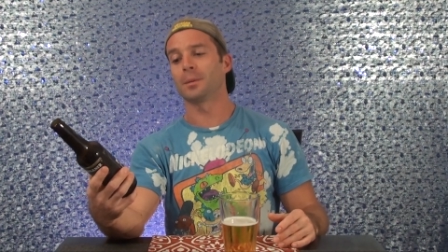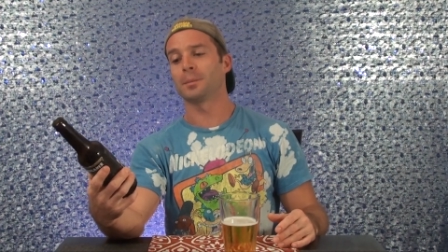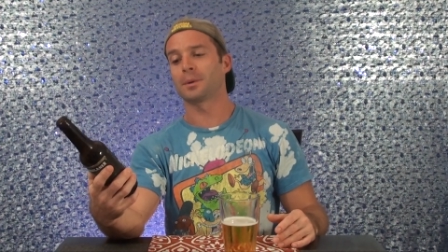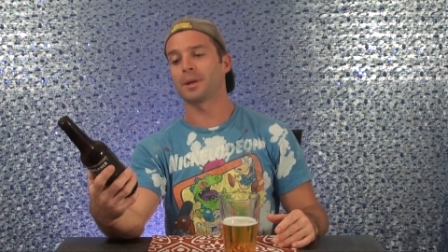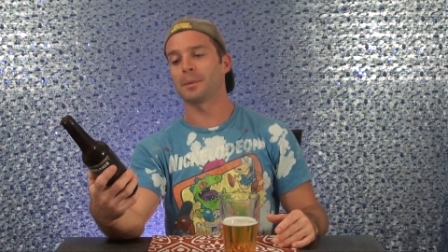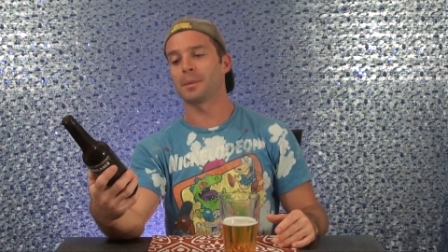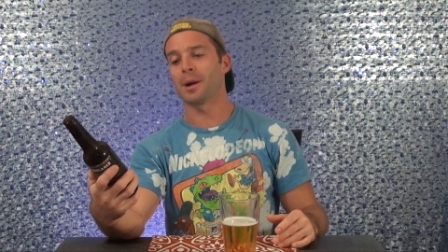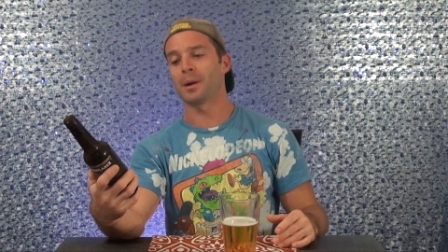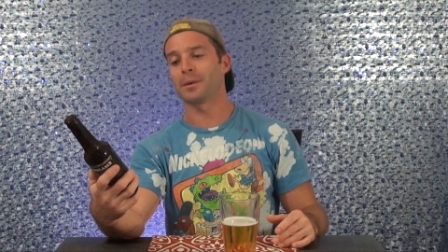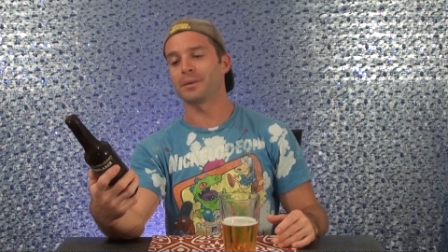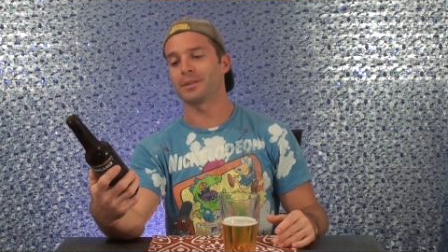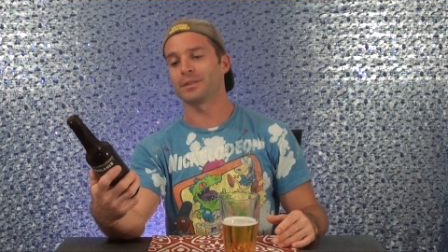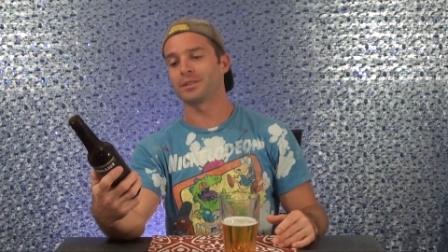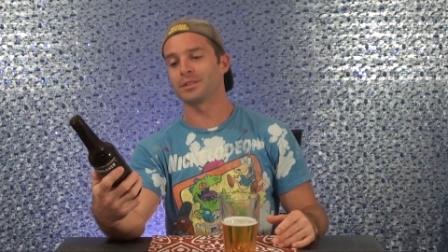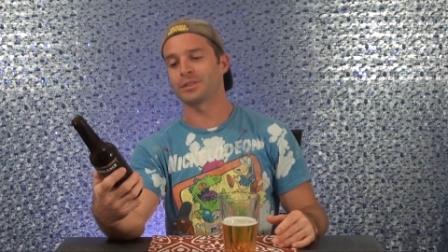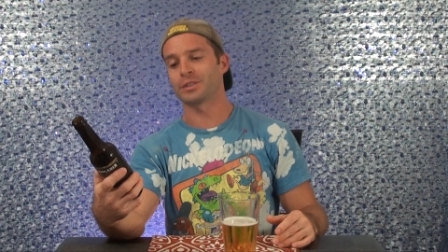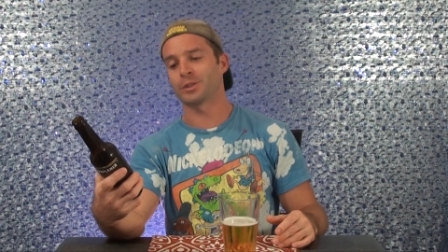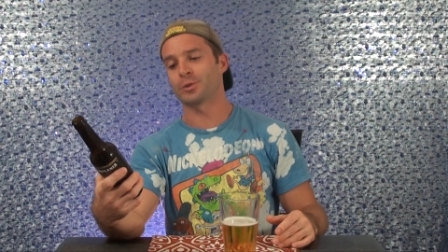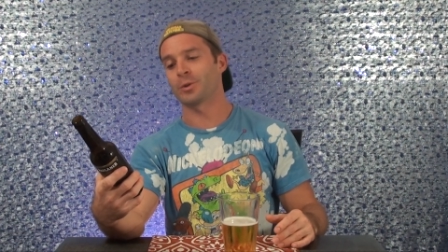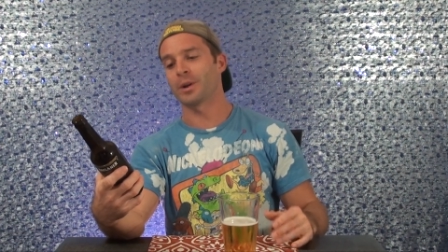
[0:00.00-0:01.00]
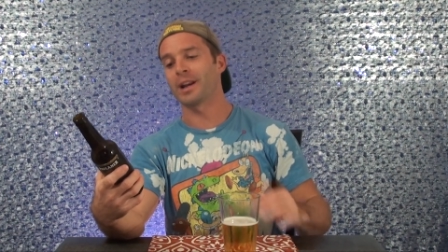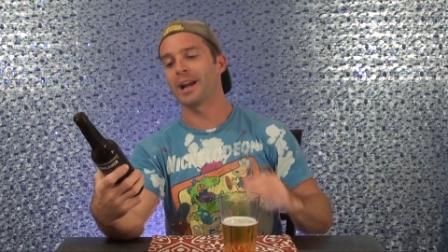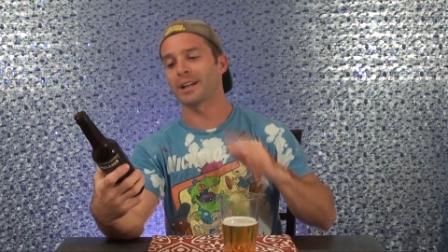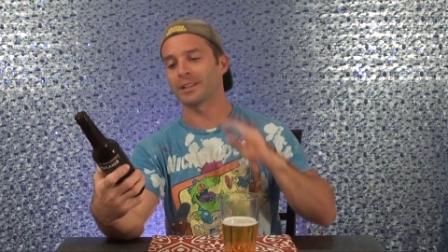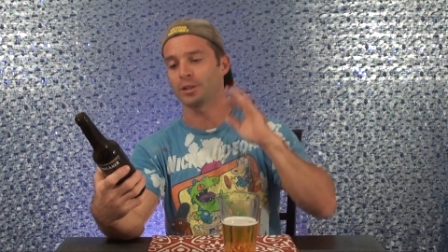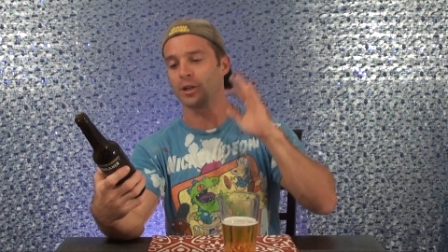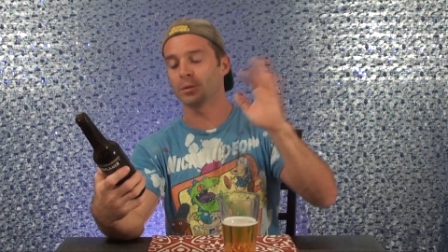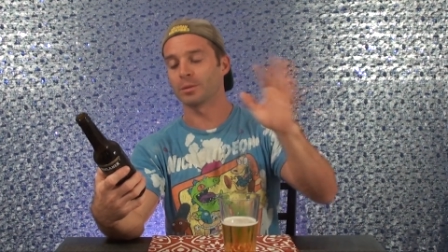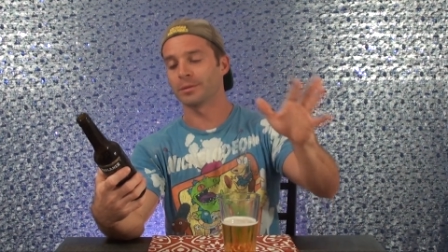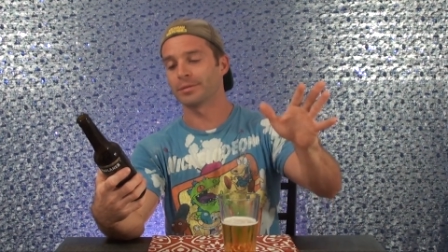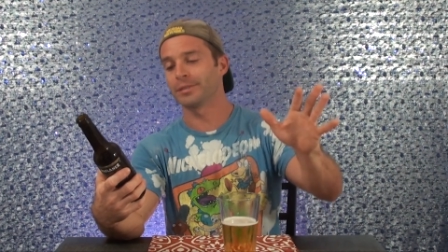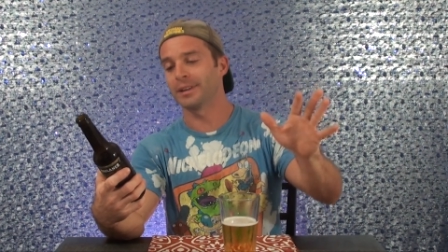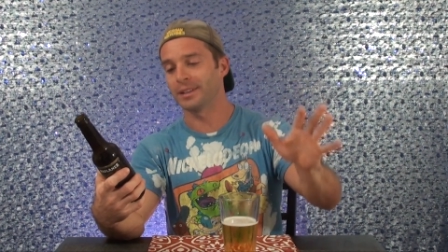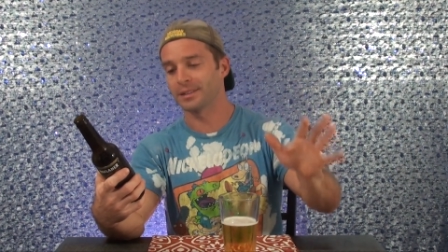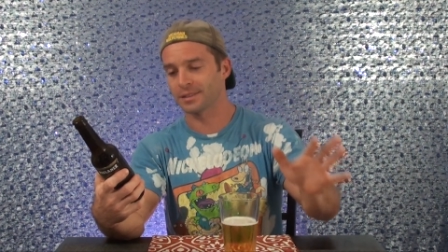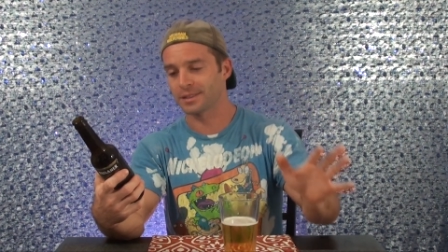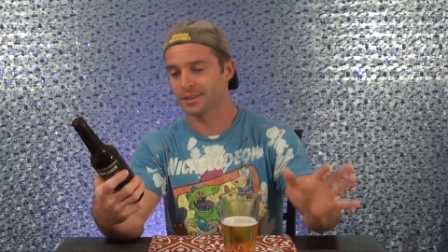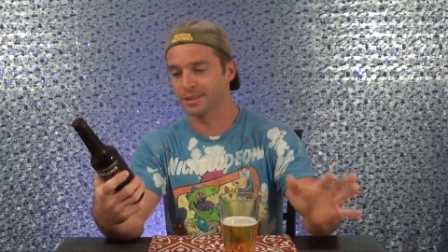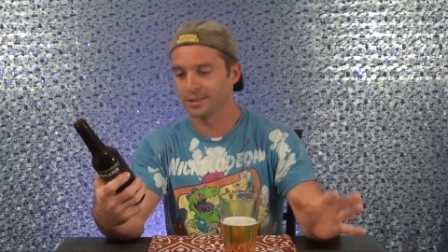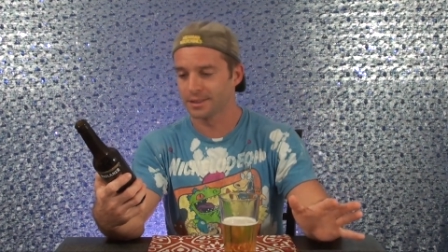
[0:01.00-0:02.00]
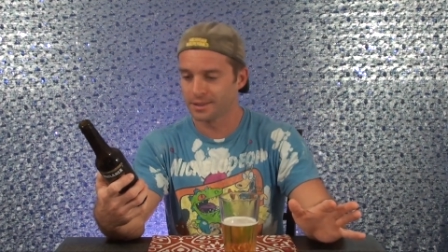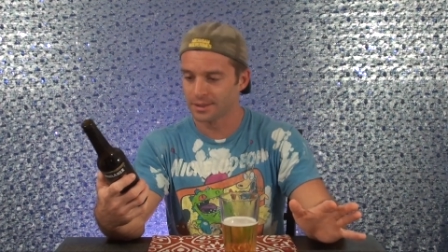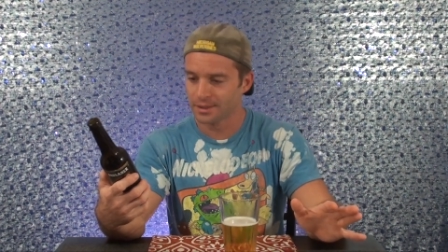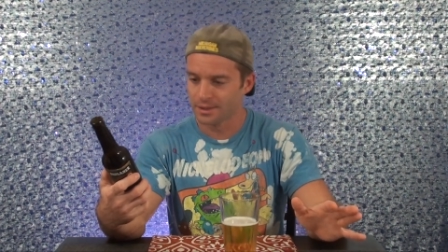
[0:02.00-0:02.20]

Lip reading: come out with it just straight Oktoberfest